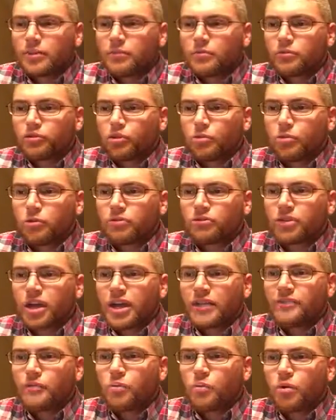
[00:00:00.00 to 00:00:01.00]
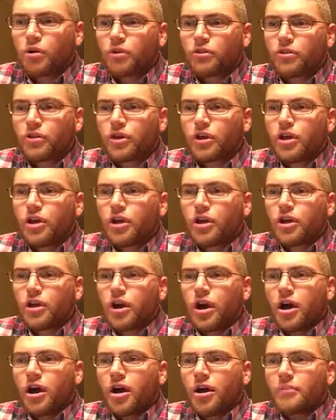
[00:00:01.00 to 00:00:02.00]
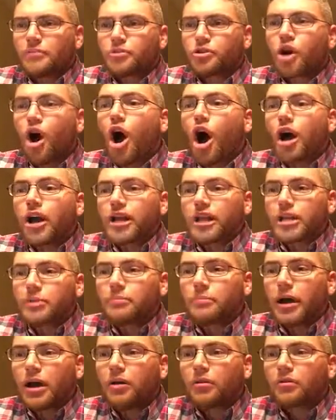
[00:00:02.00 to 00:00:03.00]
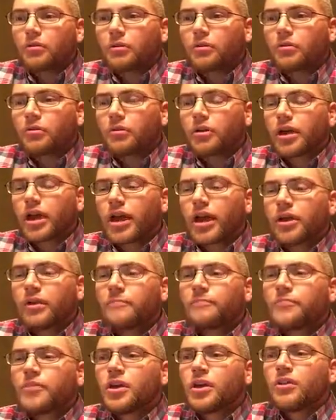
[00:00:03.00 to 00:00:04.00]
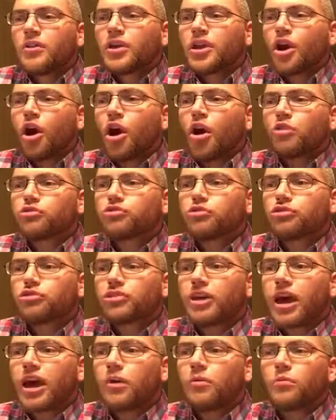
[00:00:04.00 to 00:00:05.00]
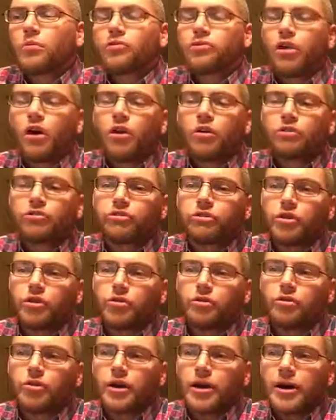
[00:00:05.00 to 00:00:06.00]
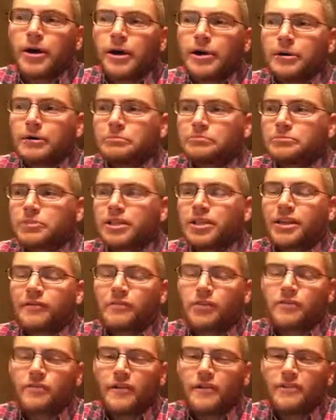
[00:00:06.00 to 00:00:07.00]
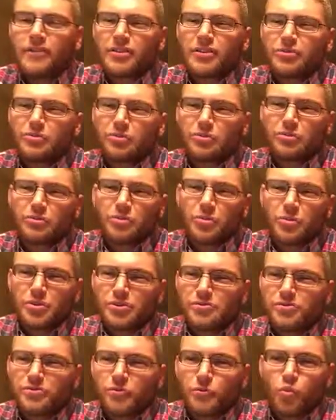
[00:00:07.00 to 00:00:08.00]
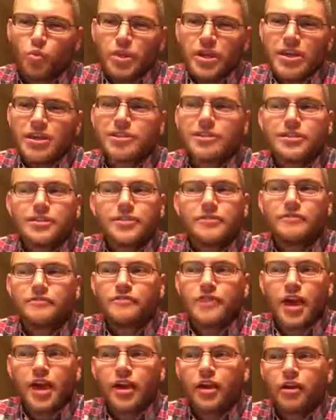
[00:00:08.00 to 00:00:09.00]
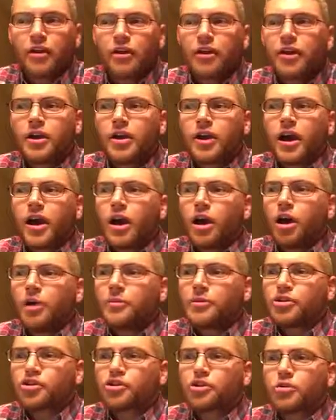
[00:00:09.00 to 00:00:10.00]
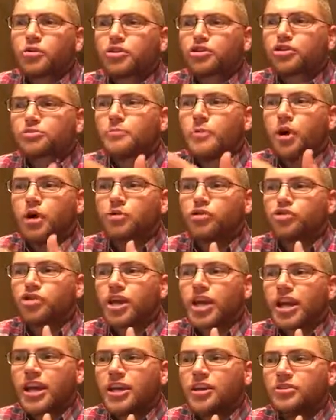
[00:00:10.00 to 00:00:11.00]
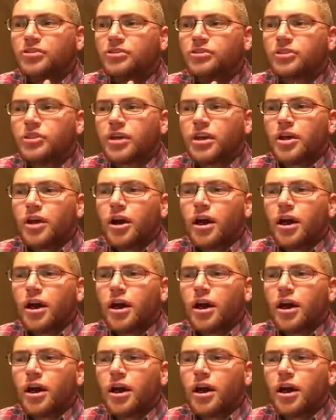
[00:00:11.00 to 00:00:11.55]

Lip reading: it was almost not even worth talking about. Okay, the ultrasound was also the level of evidence was weak to fair. It showed a small change,